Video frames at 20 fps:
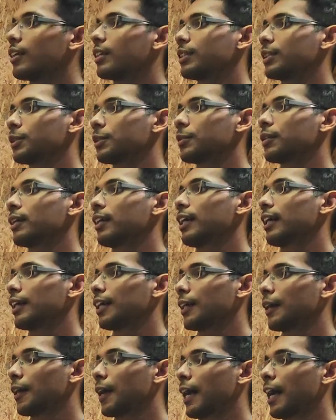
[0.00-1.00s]
So
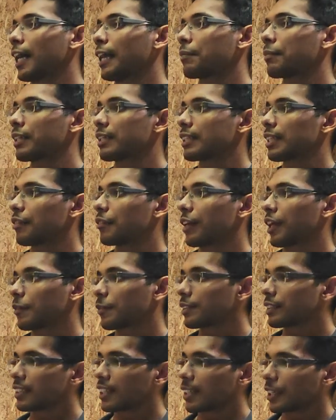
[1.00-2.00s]
I myself, I
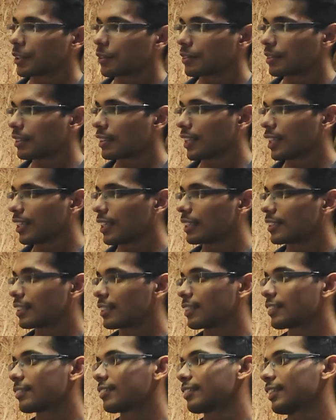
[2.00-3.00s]
was diagnosed with
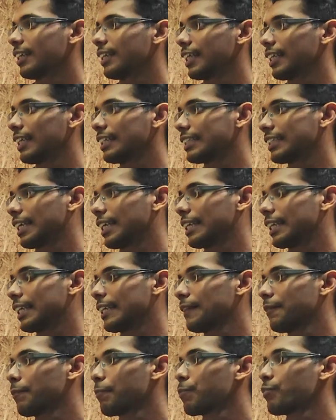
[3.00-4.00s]
ADHD at age
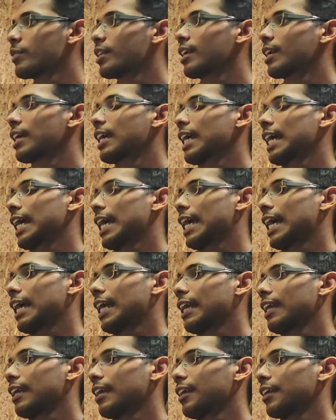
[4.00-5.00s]
19.
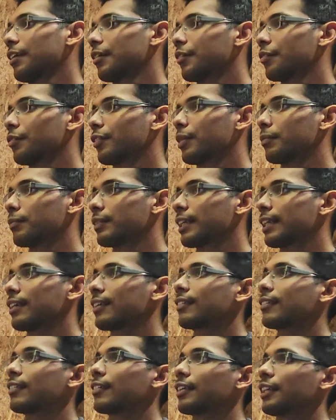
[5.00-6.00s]
And from
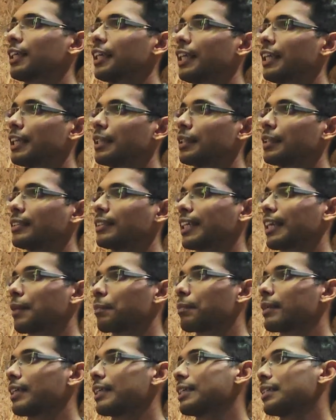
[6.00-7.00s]
there,
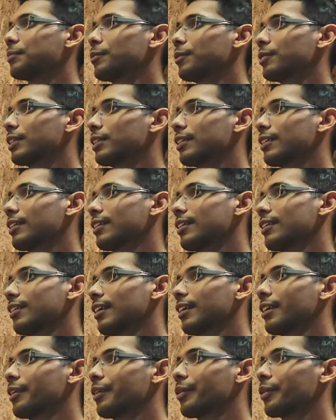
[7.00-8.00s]
therapy is mostly
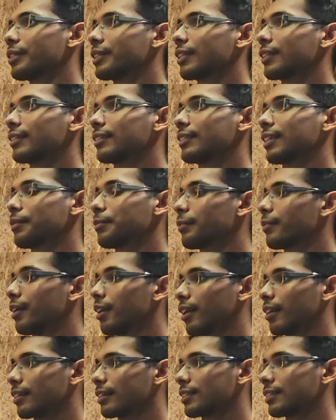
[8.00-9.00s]
done using some
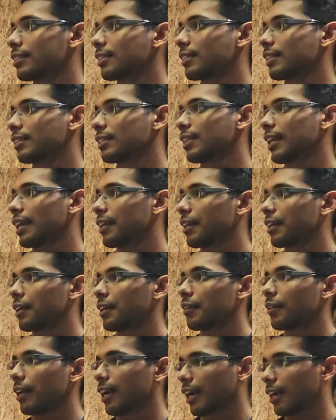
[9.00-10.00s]
drugs such as Strattera or